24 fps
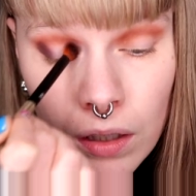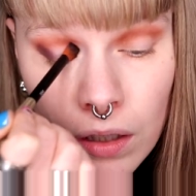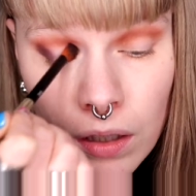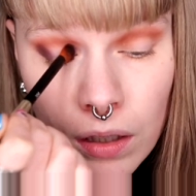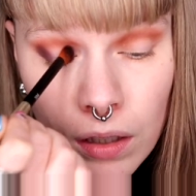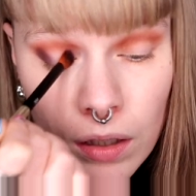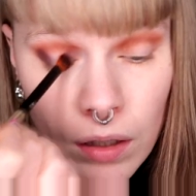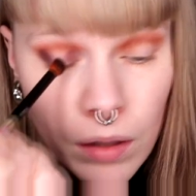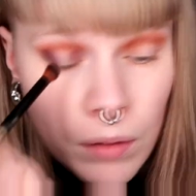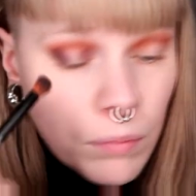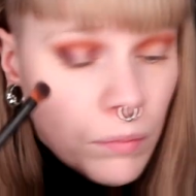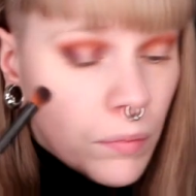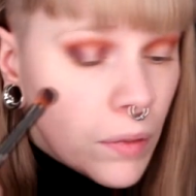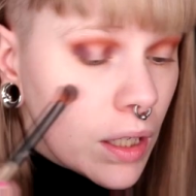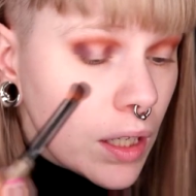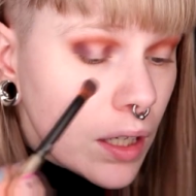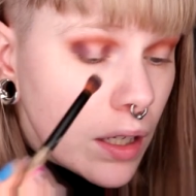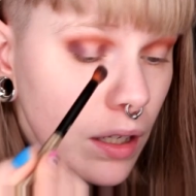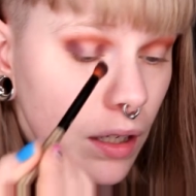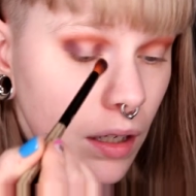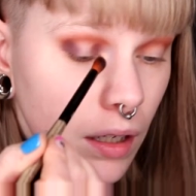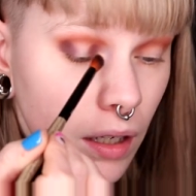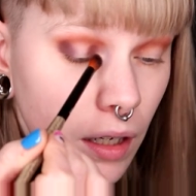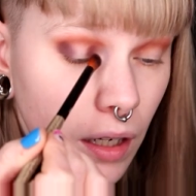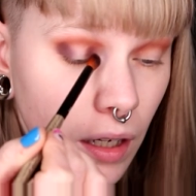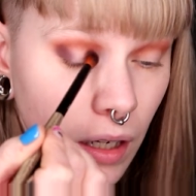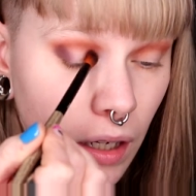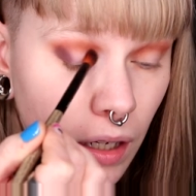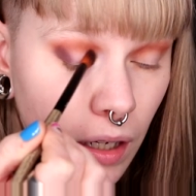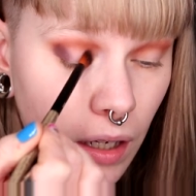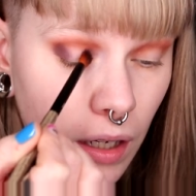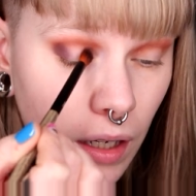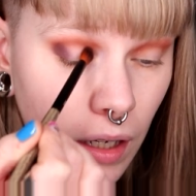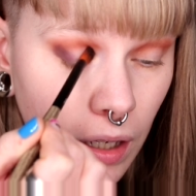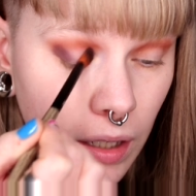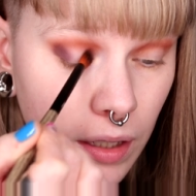um,
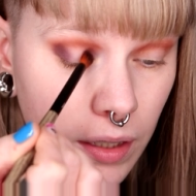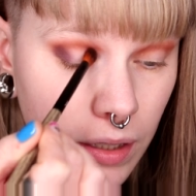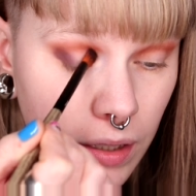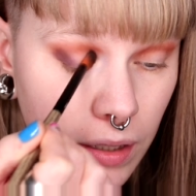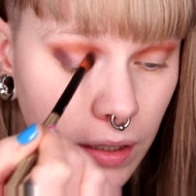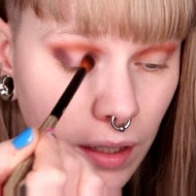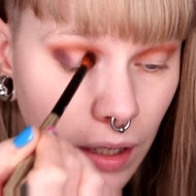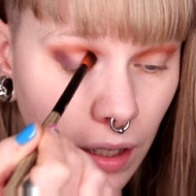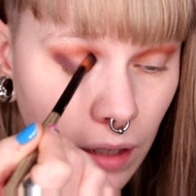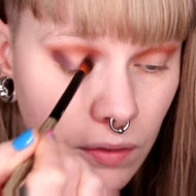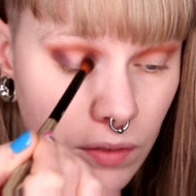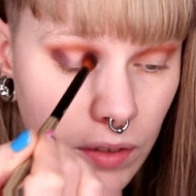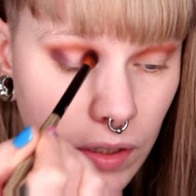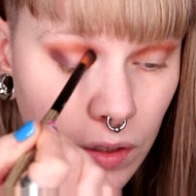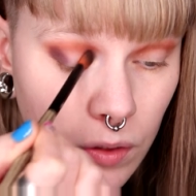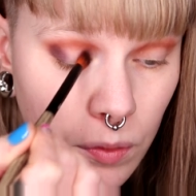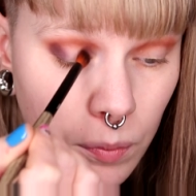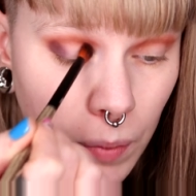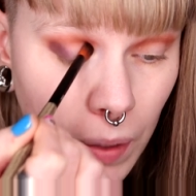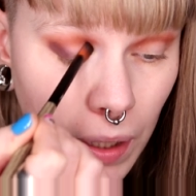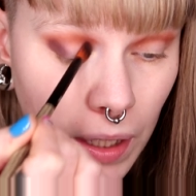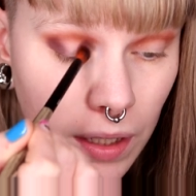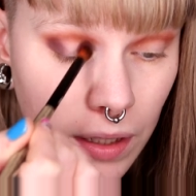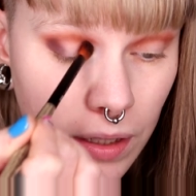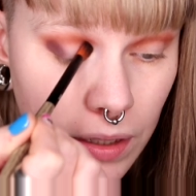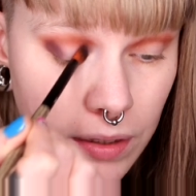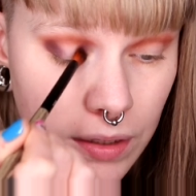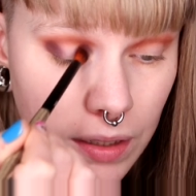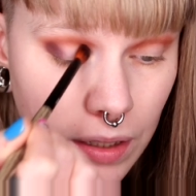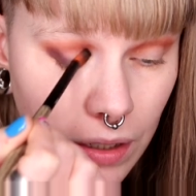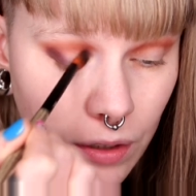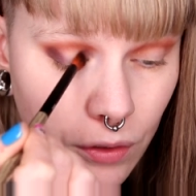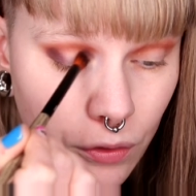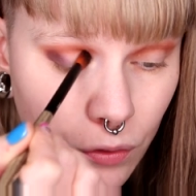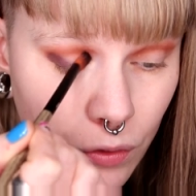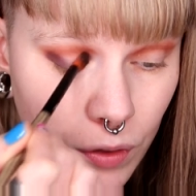I did have this palette
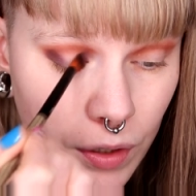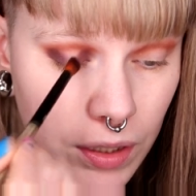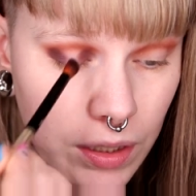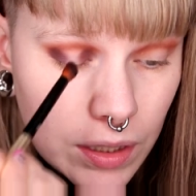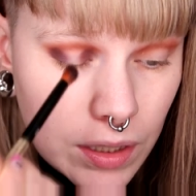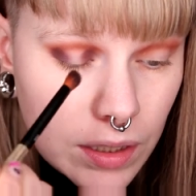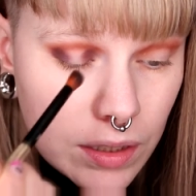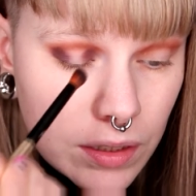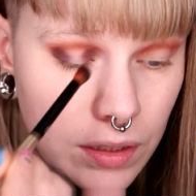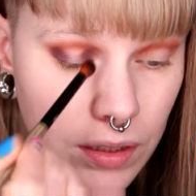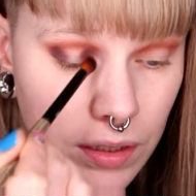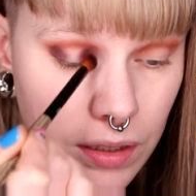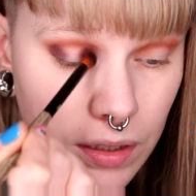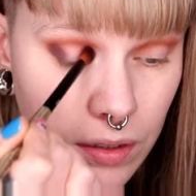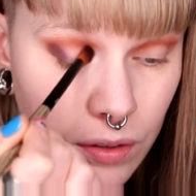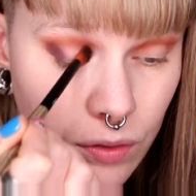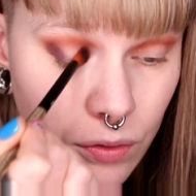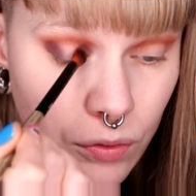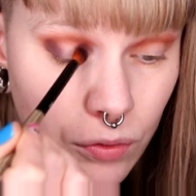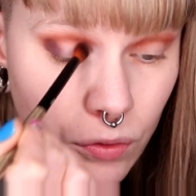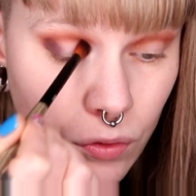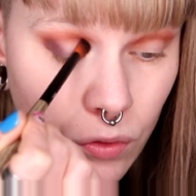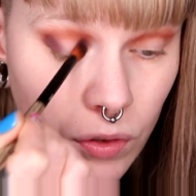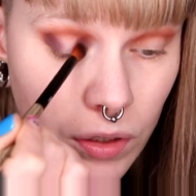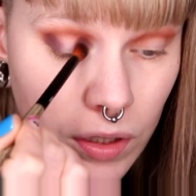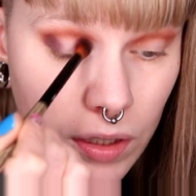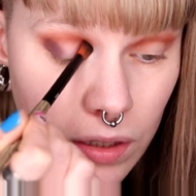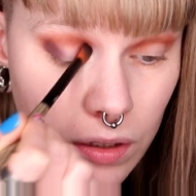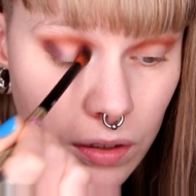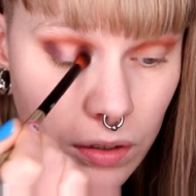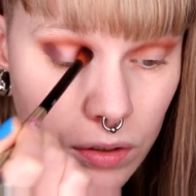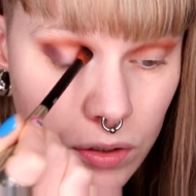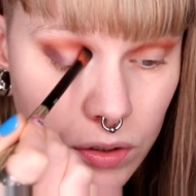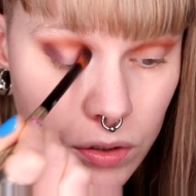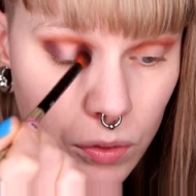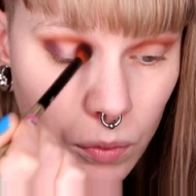and I think I did three
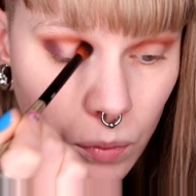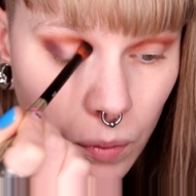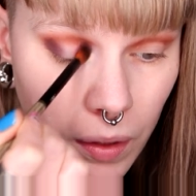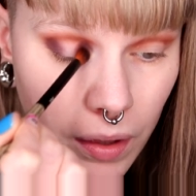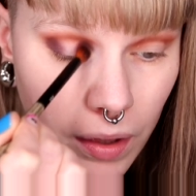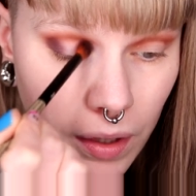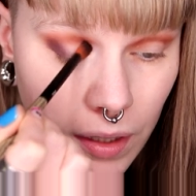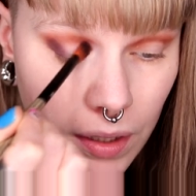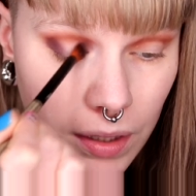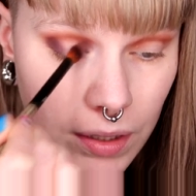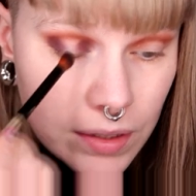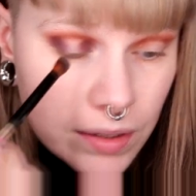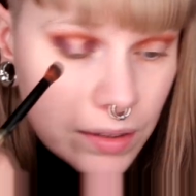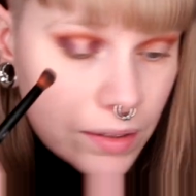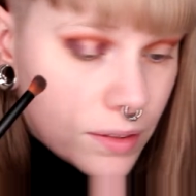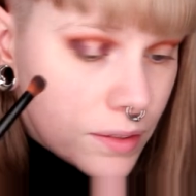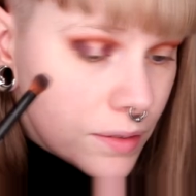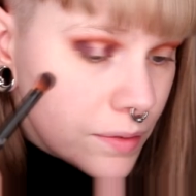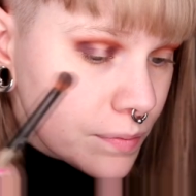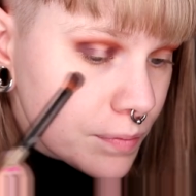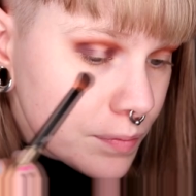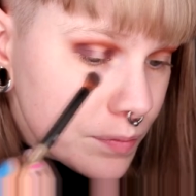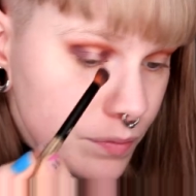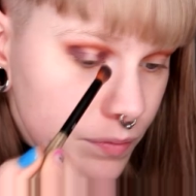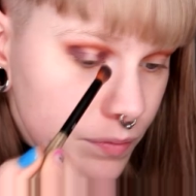looks with it